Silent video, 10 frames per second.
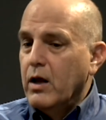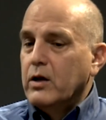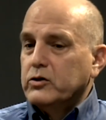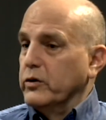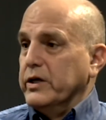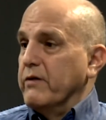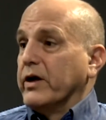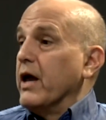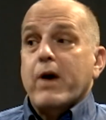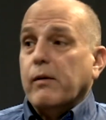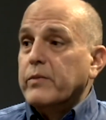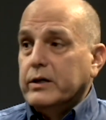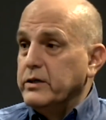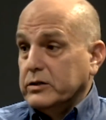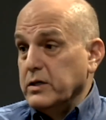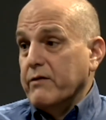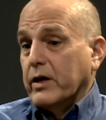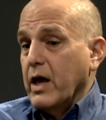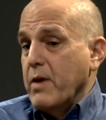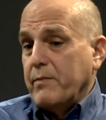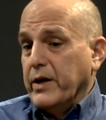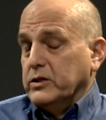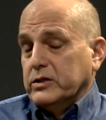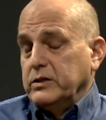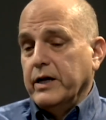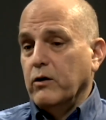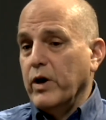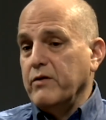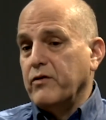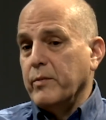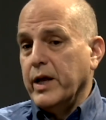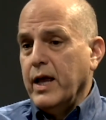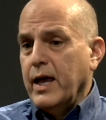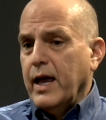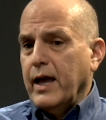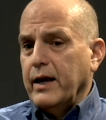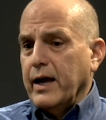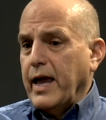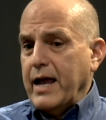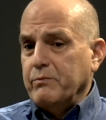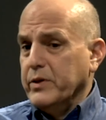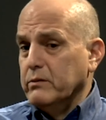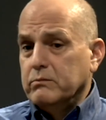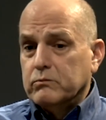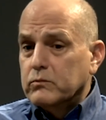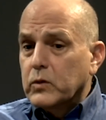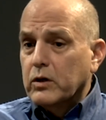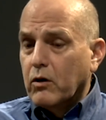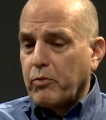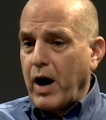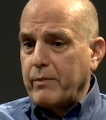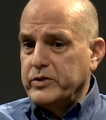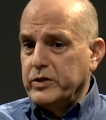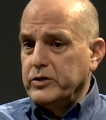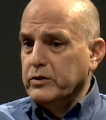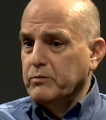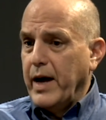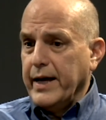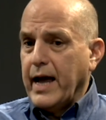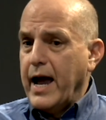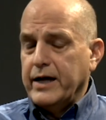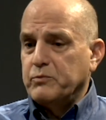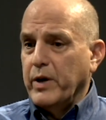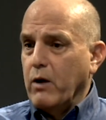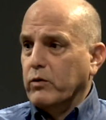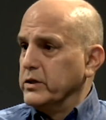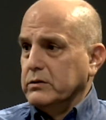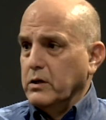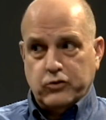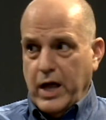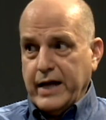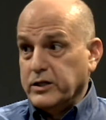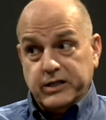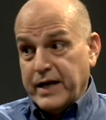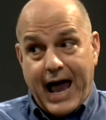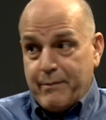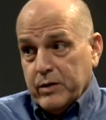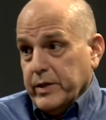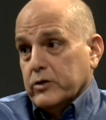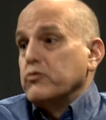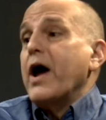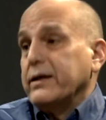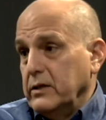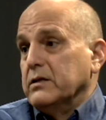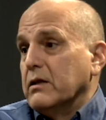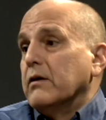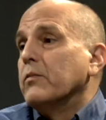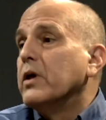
So it never came up. It just never came up. I just stayed away from it. And I had been, you know, propositioned by guys, but I wasn't, I just didn't happen to be attracted to them.